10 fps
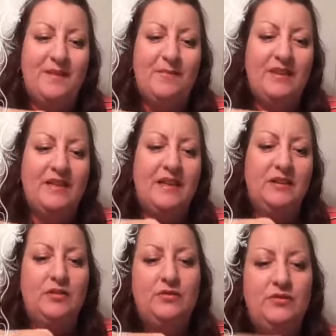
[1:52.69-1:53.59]
But yeah,
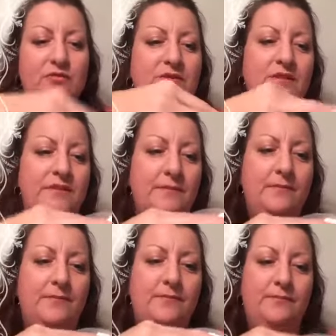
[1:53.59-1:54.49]
you do
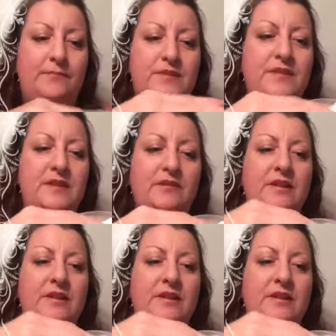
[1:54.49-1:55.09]
seal